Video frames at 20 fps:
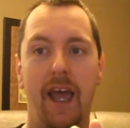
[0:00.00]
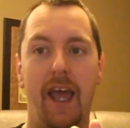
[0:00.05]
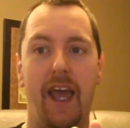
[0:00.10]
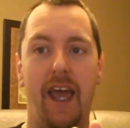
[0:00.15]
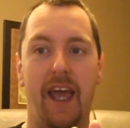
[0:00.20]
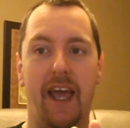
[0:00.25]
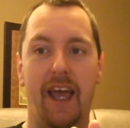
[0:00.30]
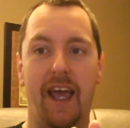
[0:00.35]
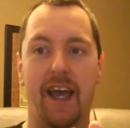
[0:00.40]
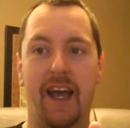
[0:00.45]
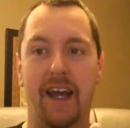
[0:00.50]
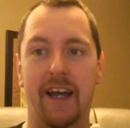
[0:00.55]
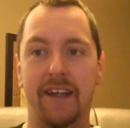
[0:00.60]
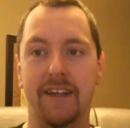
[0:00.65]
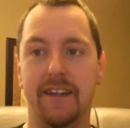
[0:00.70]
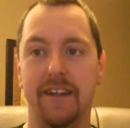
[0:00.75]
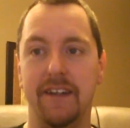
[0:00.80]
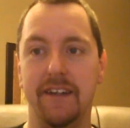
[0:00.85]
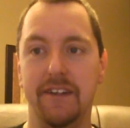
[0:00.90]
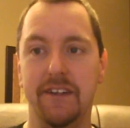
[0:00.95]

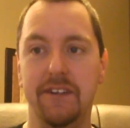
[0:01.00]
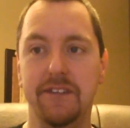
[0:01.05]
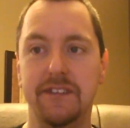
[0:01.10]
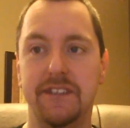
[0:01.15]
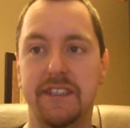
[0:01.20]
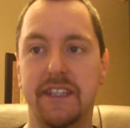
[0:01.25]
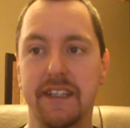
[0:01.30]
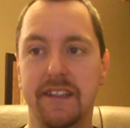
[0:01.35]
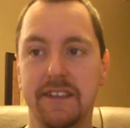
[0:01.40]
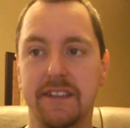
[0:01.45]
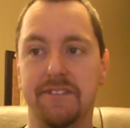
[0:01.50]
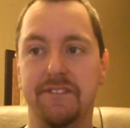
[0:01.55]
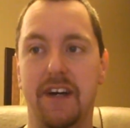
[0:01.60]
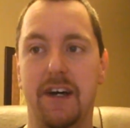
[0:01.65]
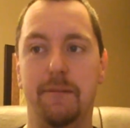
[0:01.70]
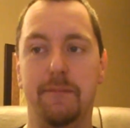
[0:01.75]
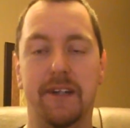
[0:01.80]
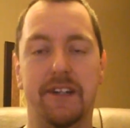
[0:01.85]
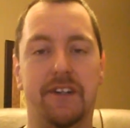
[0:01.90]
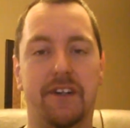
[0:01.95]
and new skill
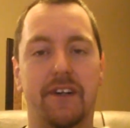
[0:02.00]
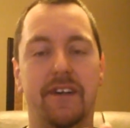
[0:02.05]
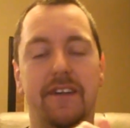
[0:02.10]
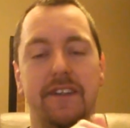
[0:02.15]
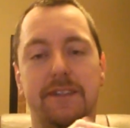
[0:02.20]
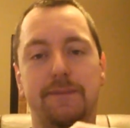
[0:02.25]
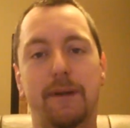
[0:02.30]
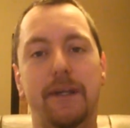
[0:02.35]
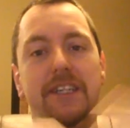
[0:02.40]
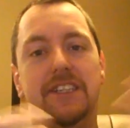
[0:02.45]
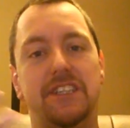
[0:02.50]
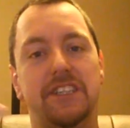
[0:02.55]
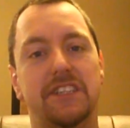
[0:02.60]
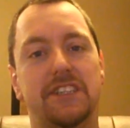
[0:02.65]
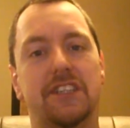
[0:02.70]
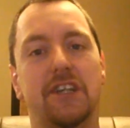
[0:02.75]
development during this patient.